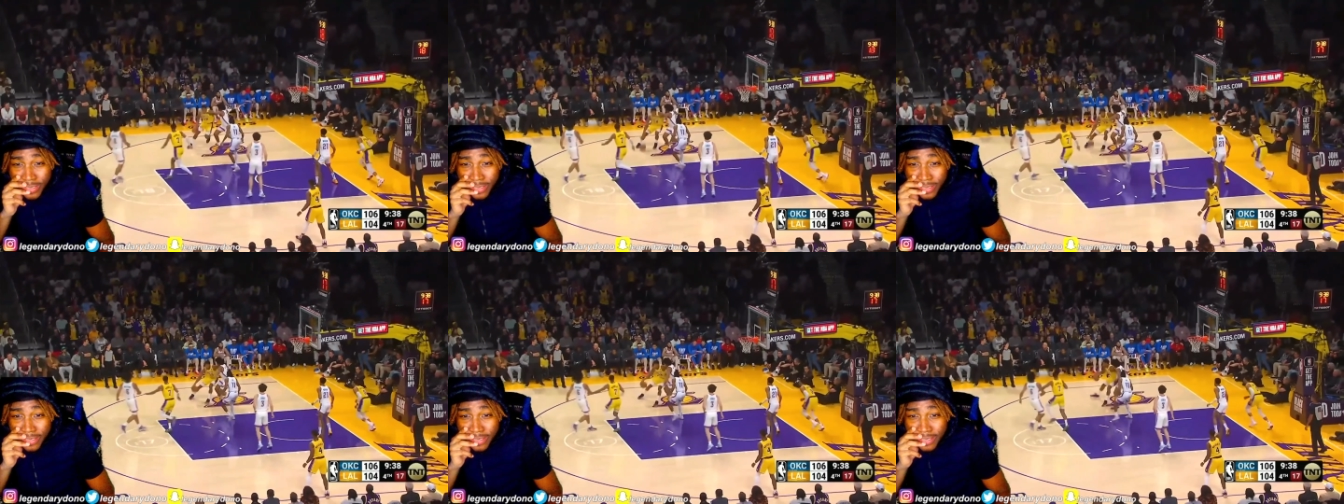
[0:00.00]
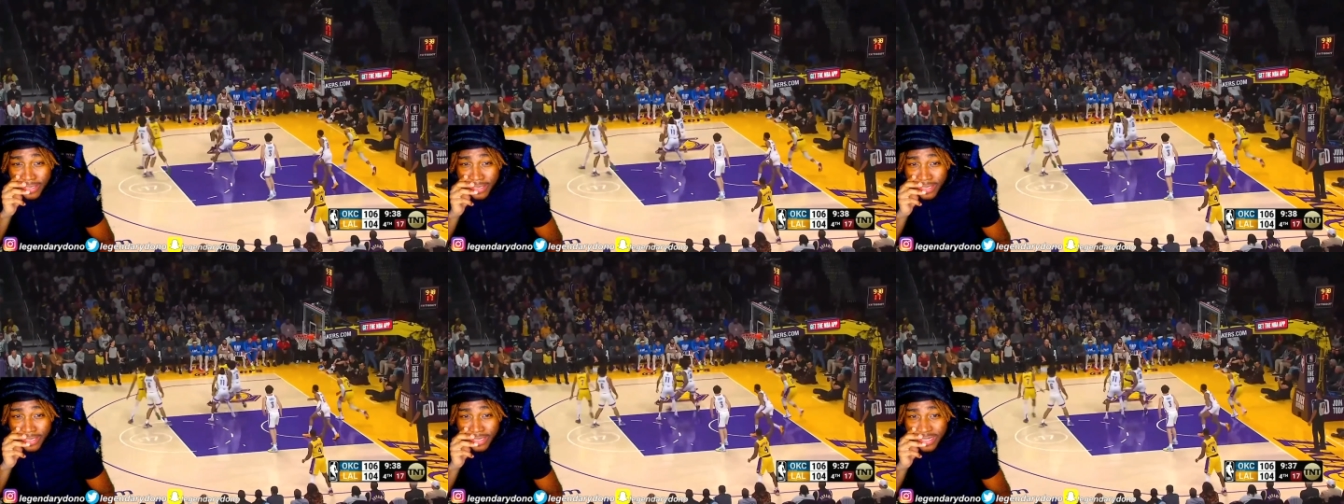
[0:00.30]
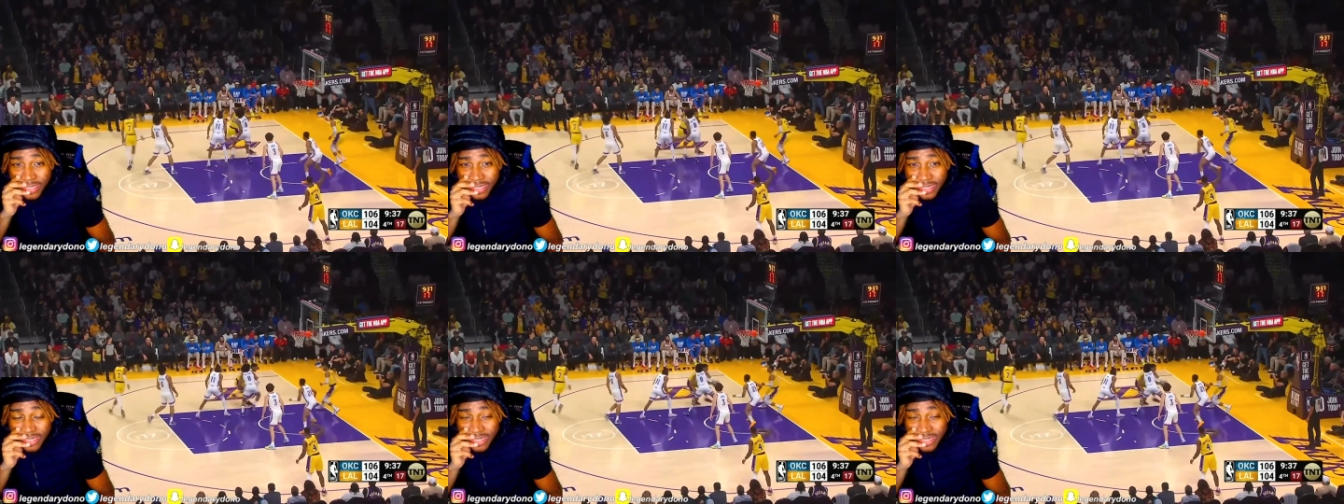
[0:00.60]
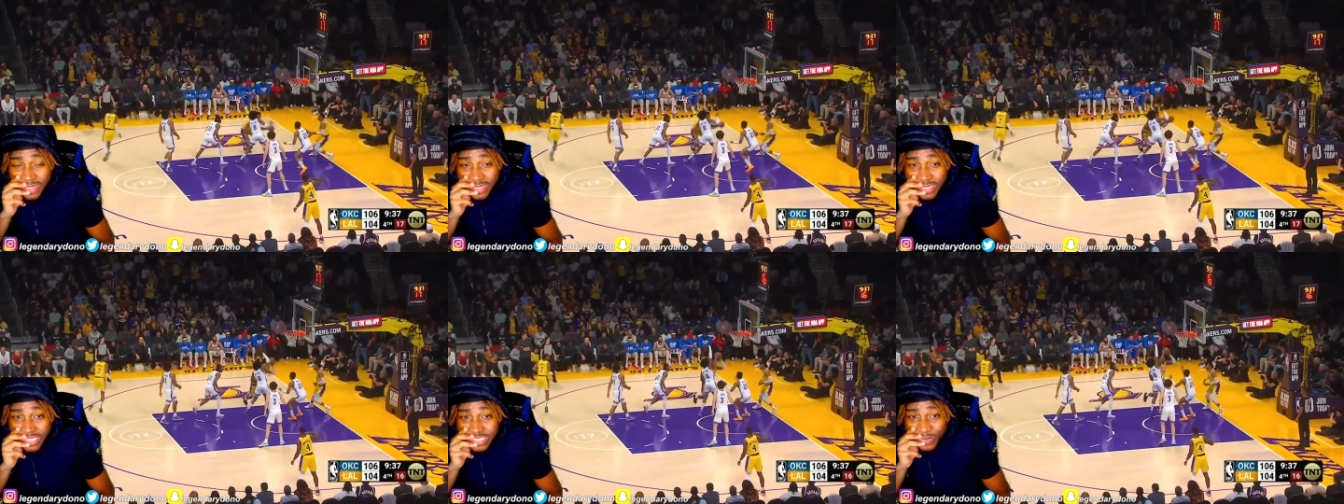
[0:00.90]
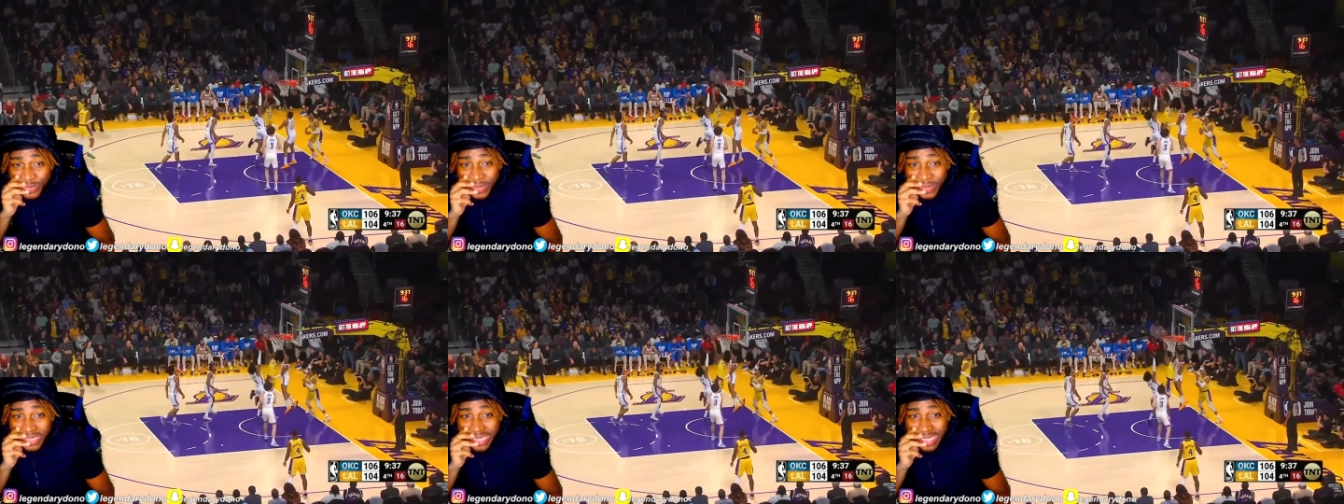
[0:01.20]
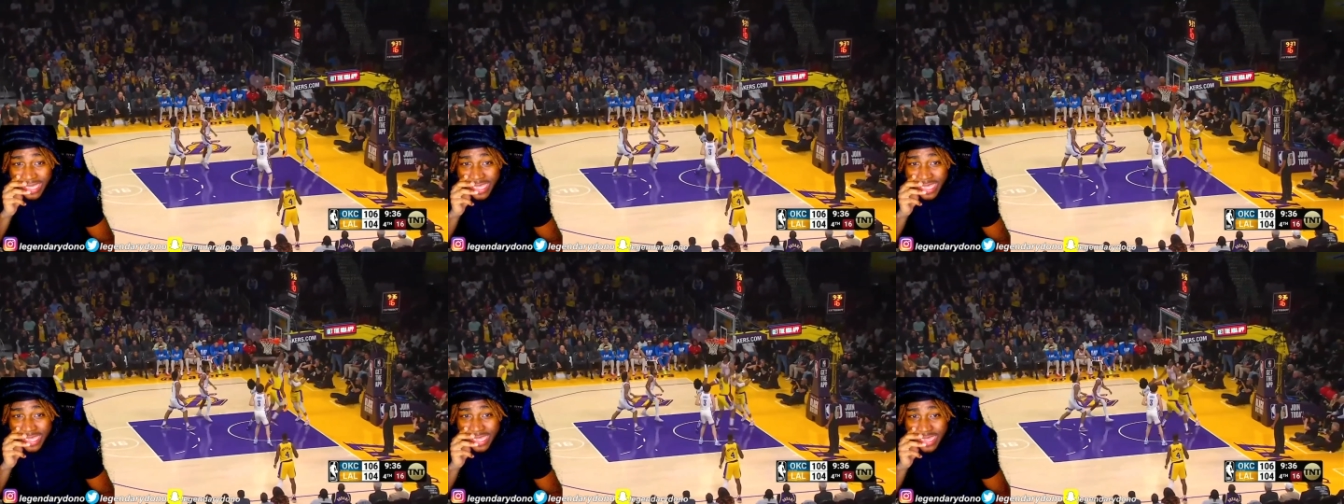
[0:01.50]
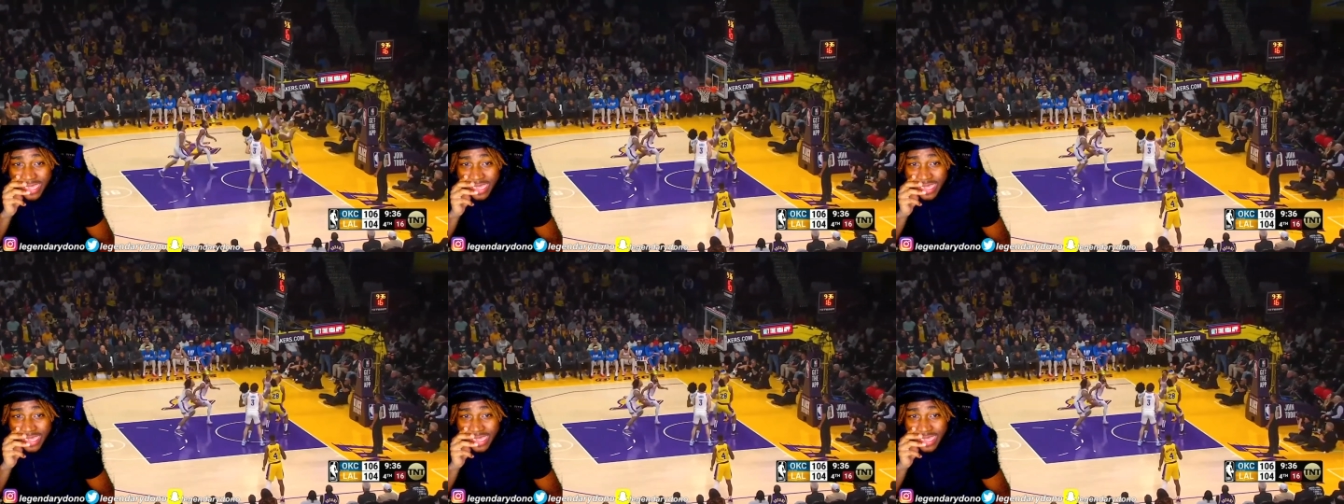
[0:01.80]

Spin that.